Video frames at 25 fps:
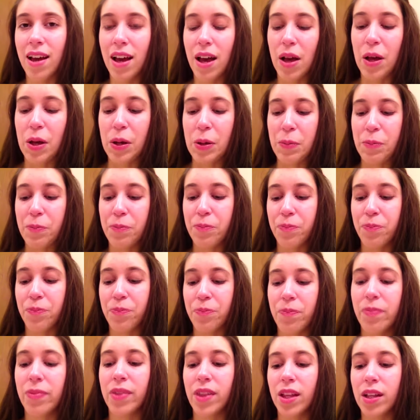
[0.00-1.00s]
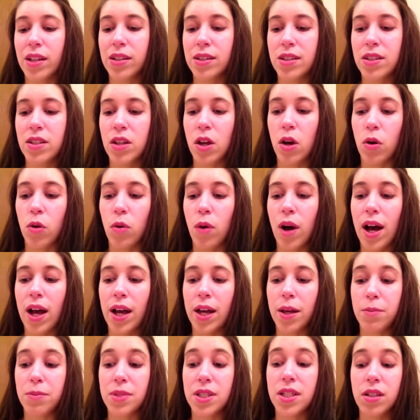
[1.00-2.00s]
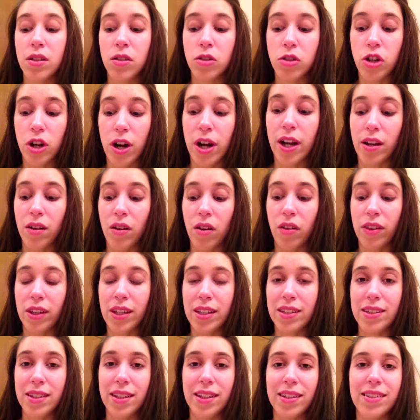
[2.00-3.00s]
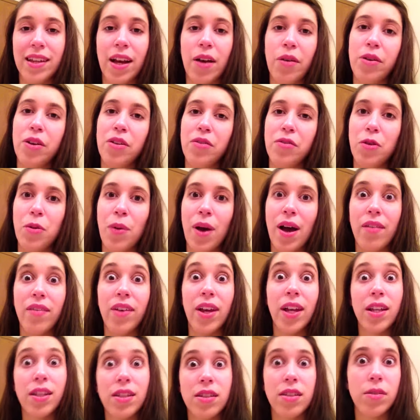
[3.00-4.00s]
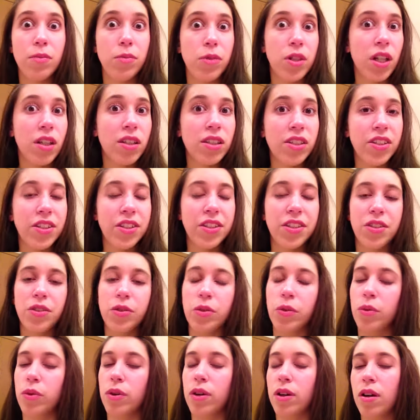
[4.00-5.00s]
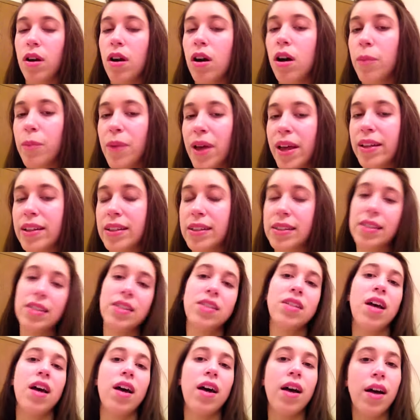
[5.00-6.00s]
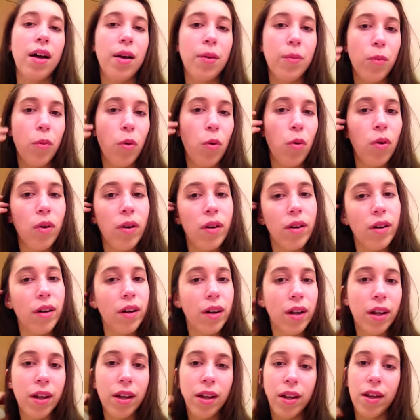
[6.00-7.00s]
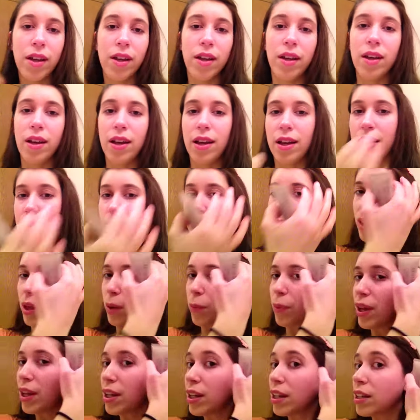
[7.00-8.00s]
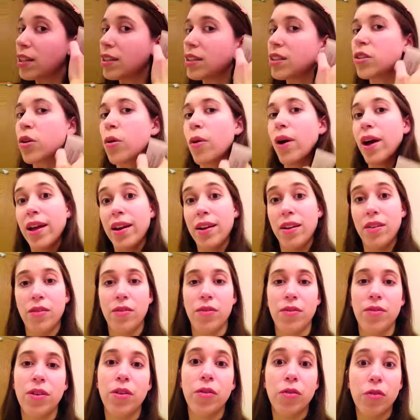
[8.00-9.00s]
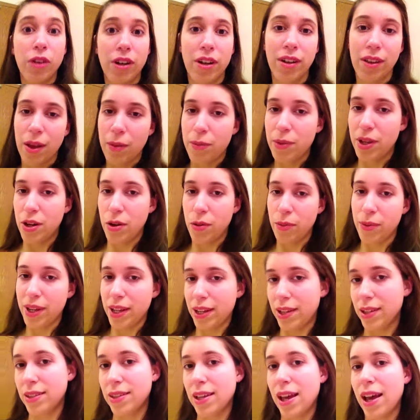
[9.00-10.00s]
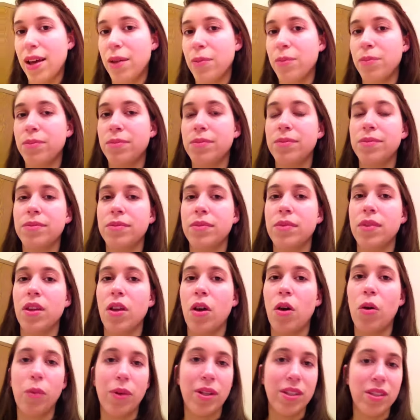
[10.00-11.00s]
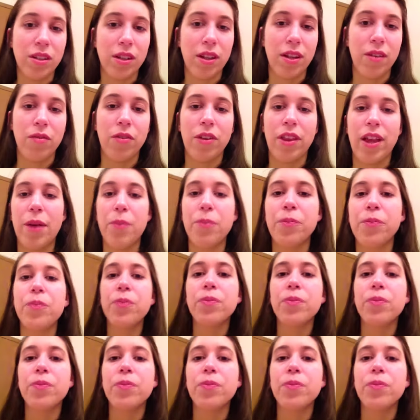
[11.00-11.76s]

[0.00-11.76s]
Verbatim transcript: Um, so I am still trying all these things out, and if you have any suggestions or comments um, or opinions, go ahead and feel free to let me know because I'm always looking for that.